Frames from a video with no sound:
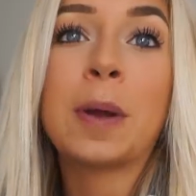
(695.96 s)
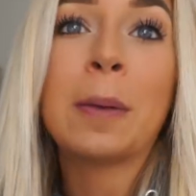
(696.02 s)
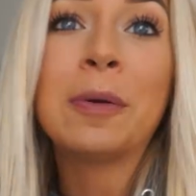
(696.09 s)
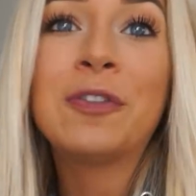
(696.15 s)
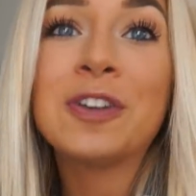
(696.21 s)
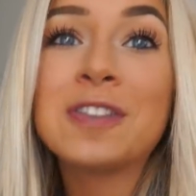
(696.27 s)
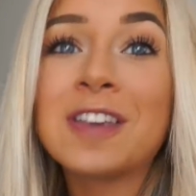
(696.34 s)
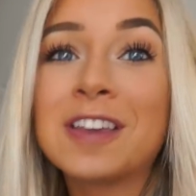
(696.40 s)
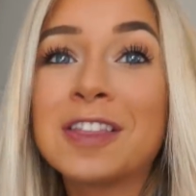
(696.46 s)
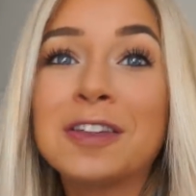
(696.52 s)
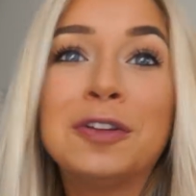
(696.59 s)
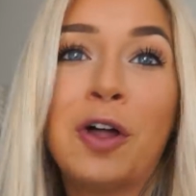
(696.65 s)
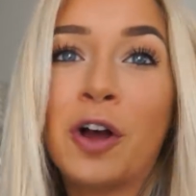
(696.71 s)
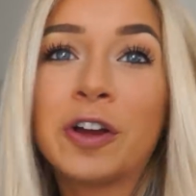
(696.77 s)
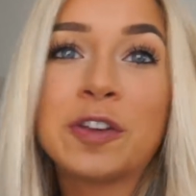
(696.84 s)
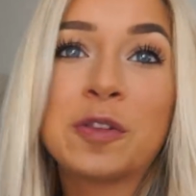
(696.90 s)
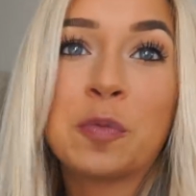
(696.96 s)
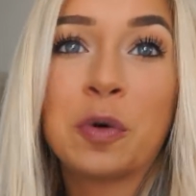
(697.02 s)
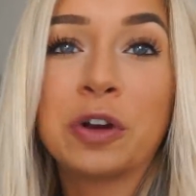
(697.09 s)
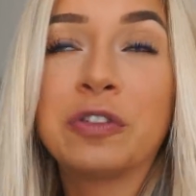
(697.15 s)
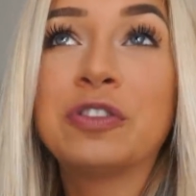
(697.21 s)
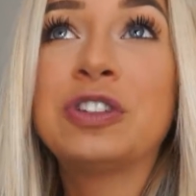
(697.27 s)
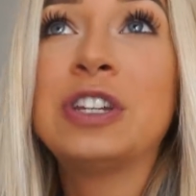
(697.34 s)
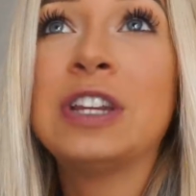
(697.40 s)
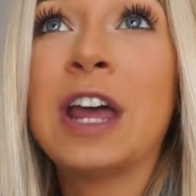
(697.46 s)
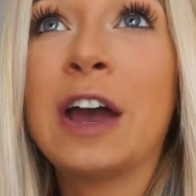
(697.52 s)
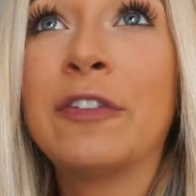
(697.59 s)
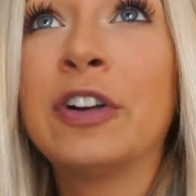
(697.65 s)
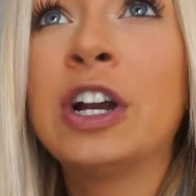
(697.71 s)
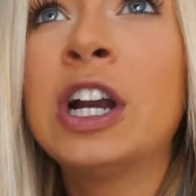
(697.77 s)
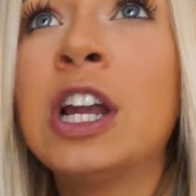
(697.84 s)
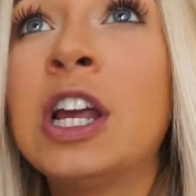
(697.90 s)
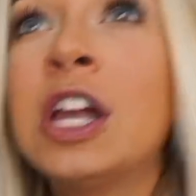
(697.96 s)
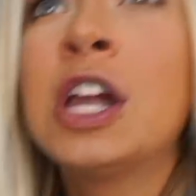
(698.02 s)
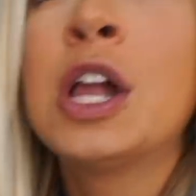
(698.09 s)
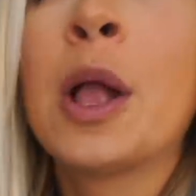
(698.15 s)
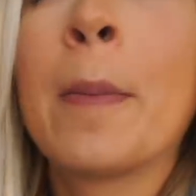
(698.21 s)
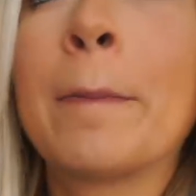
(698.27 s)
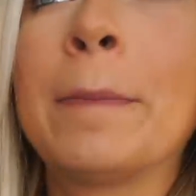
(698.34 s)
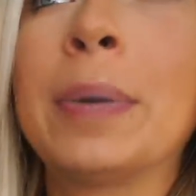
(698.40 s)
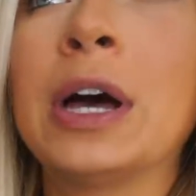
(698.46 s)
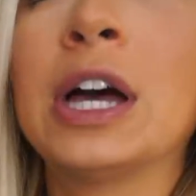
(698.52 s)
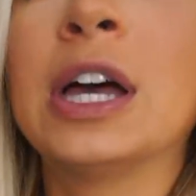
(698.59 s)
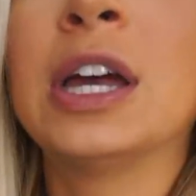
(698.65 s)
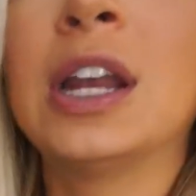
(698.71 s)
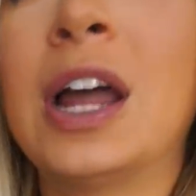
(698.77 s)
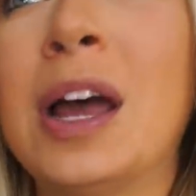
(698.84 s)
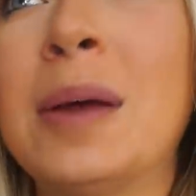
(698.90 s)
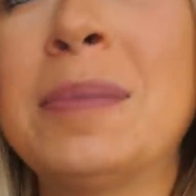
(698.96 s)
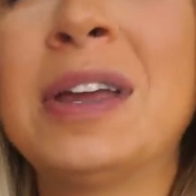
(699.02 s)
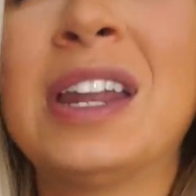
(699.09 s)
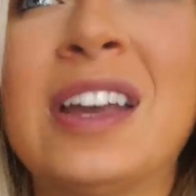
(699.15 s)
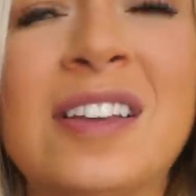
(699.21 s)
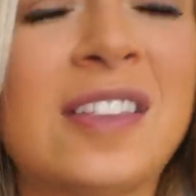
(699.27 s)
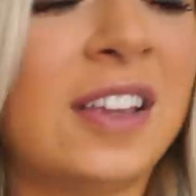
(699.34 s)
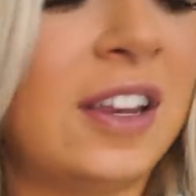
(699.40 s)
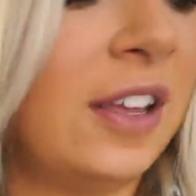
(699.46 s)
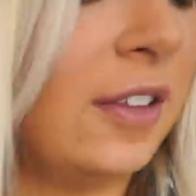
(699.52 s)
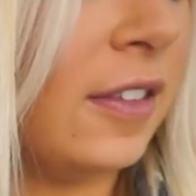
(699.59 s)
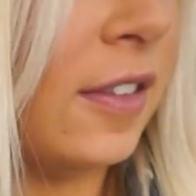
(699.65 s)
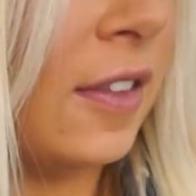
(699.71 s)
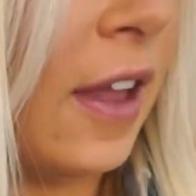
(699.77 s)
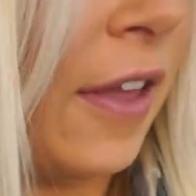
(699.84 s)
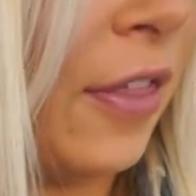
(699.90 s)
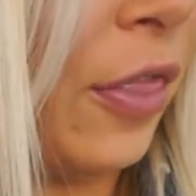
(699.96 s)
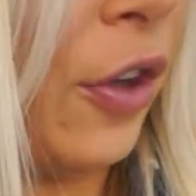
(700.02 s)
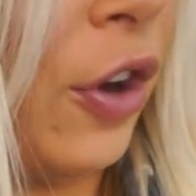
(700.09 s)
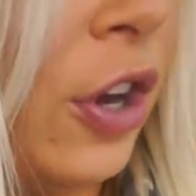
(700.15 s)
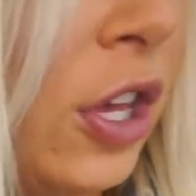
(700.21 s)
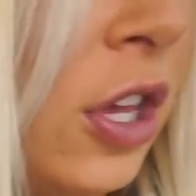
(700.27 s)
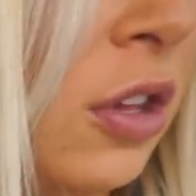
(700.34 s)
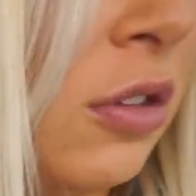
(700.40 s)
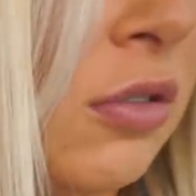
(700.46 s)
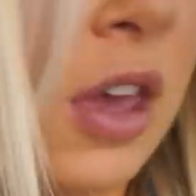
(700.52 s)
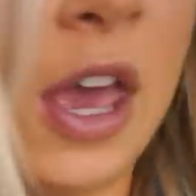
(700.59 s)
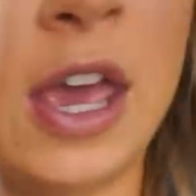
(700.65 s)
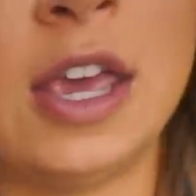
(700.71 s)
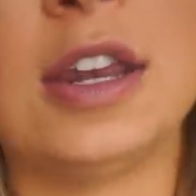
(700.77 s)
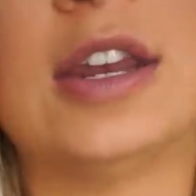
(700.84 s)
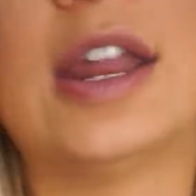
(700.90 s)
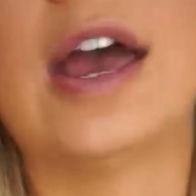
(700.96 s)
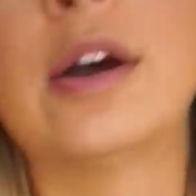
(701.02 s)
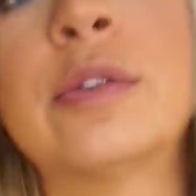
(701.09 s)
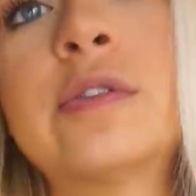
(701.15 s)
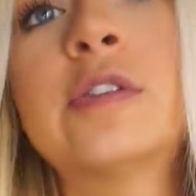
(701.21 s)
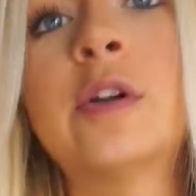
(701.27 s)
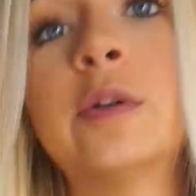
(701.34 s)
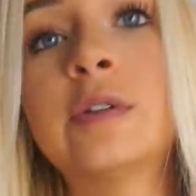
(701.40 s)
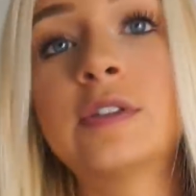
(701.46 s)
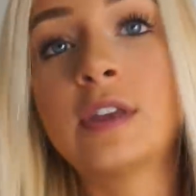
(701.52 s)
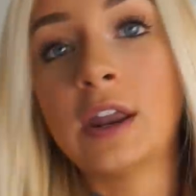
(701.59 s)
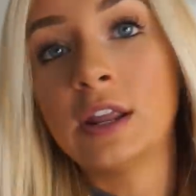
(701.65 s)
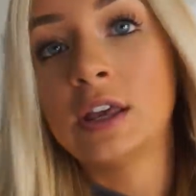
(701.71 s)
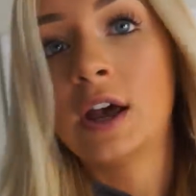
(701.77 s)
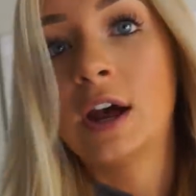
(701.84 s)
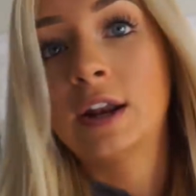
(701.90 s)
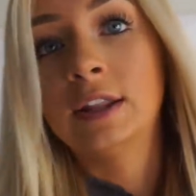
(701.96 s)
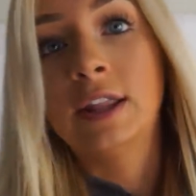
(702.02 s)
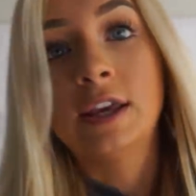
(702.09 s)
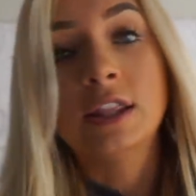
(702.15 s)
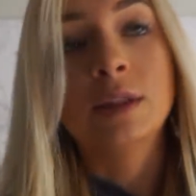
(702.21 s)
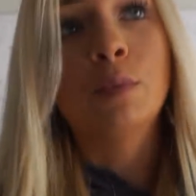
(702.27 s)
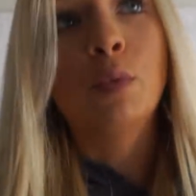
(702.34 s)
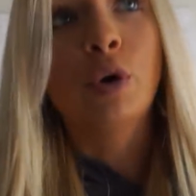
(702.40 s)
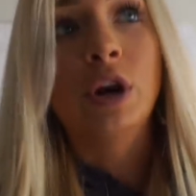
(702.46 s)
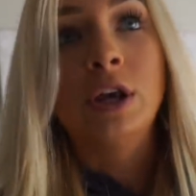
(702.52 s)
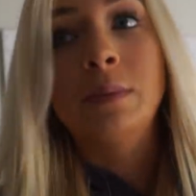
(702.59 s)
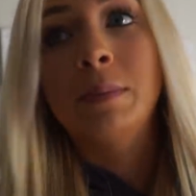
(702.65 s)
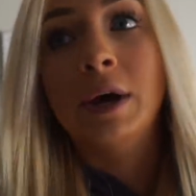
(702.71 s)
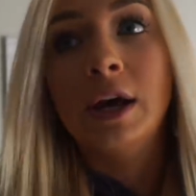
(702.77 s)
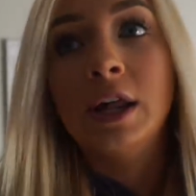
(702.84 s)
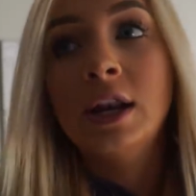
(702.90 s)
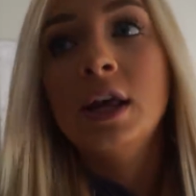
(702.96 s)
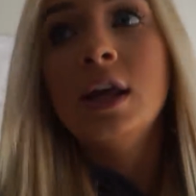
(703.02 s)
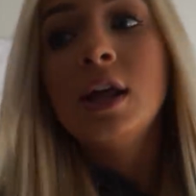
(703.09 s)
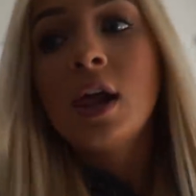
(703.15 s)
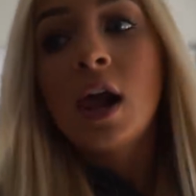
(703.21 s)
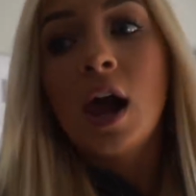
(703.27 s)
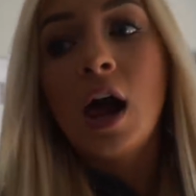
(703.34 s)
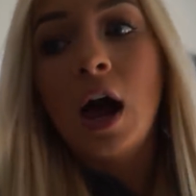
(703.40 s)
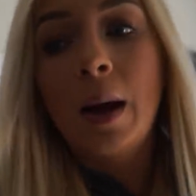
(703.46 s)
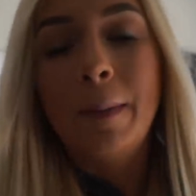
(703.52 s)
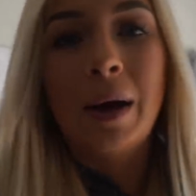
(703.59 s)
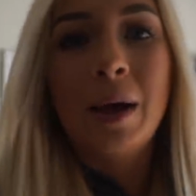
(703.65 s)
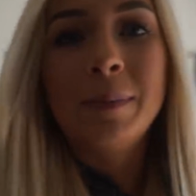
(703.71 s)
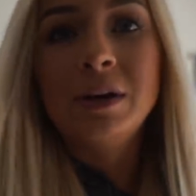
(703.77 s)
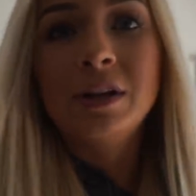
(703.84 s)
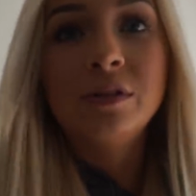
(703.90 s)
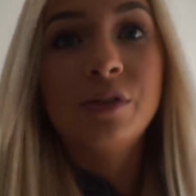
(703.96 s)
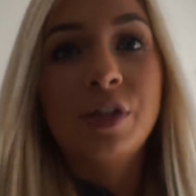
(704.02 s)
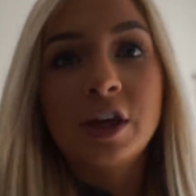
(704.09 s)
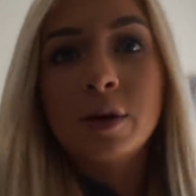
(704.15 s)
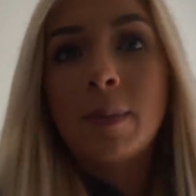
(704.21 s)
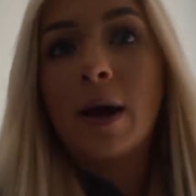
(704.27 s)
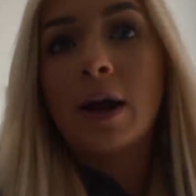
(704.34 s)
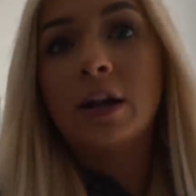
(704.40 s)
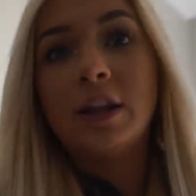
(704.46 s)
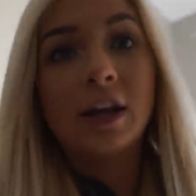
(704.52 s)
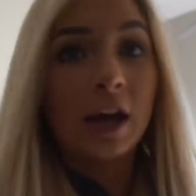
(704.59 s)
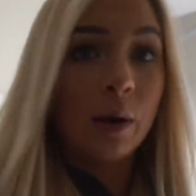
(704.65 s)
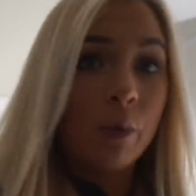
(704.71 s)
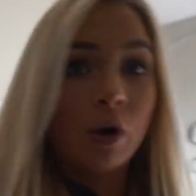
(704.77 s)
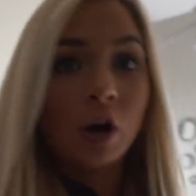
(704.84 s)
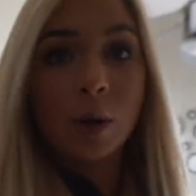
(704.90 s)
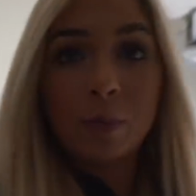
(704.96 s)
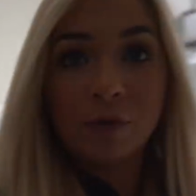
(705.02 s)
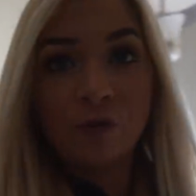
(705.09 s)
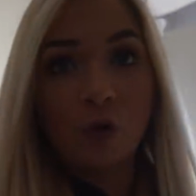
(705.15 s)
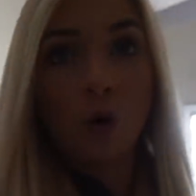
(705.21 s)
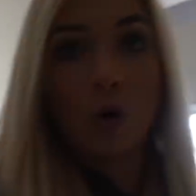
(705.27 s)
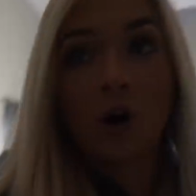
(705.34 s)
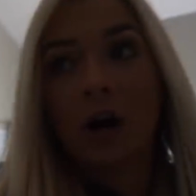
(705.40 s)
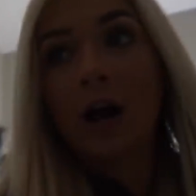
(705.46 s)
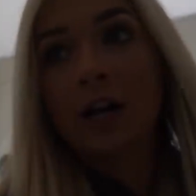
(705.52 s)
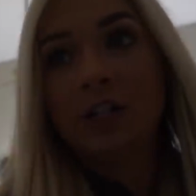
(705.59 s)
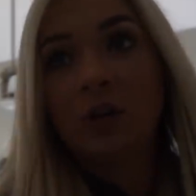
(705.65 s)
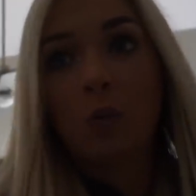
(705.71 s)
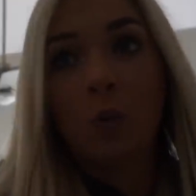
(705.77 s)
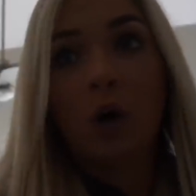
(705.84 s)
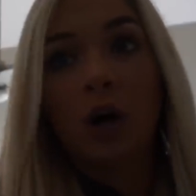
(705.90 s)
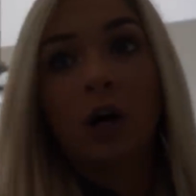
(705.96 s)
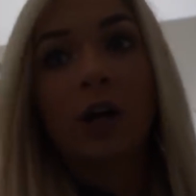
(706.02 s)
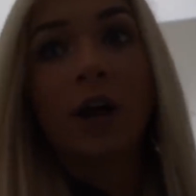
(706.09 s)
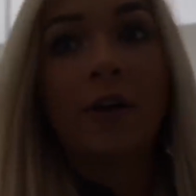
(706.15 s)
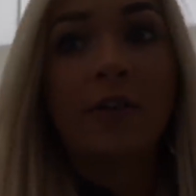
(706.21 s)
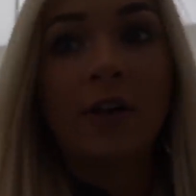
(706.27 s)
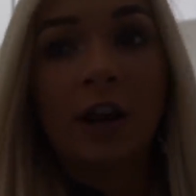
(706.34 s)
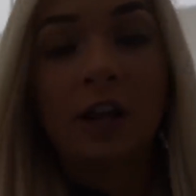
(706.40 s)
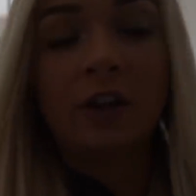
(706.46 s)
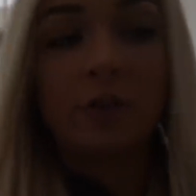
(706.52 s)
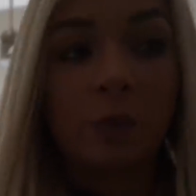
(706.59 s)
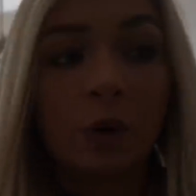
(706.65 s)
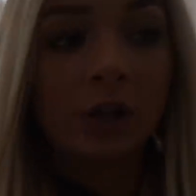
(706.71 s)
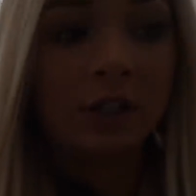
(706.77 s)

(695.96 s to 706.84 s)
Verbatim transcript: probably feels like the longest morning routine ever, but I mean, I guess it is, it's 10.38 now, so it's getting kind of late in the morning. But um, I mean, think about it, like I woke up at four, I did work, and then I just